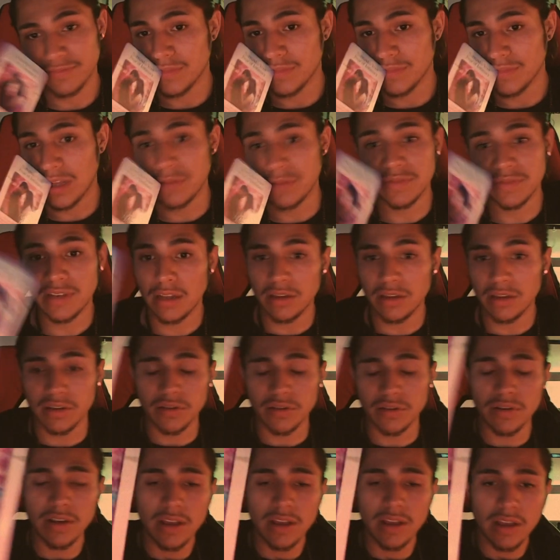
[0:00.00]
I'm telling
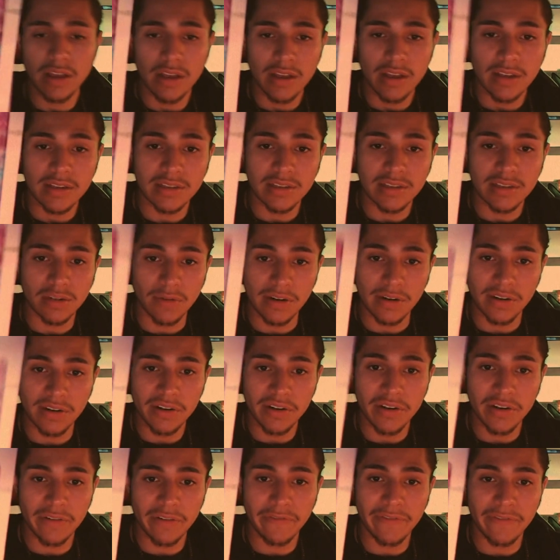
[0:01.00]
you, surrender
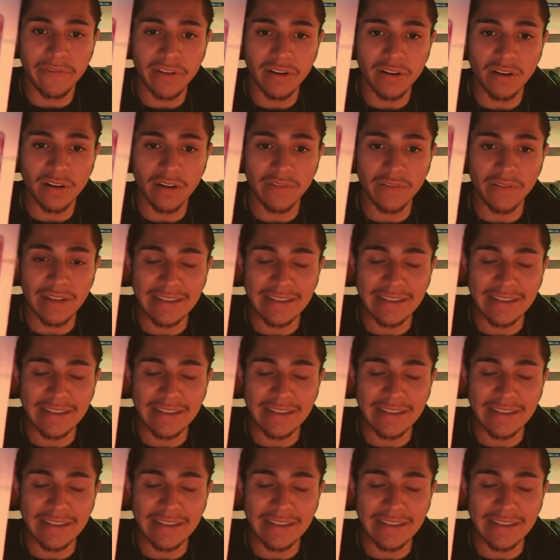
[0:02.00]
your fear of